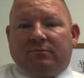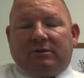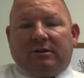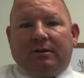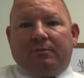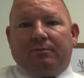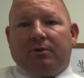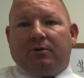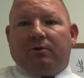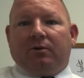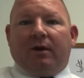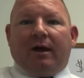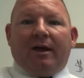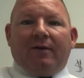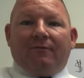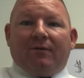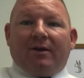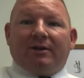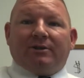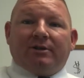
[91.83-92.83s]
typical
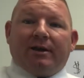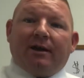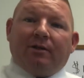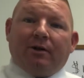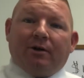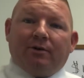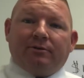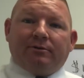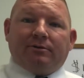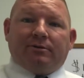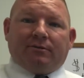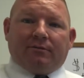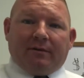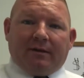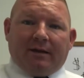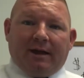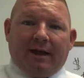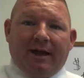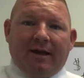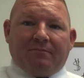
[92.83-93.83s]
FHA loan is
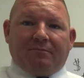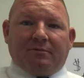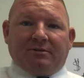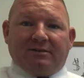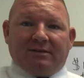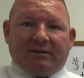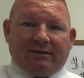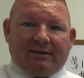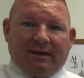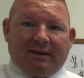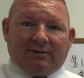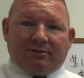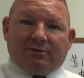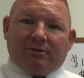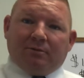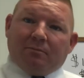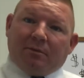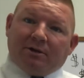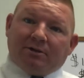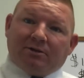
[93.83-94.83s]
3.5% down,
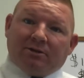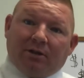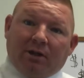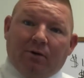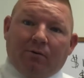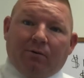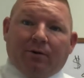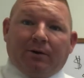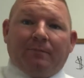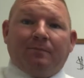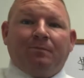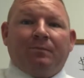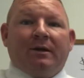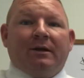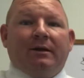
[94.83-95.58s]
so much lower.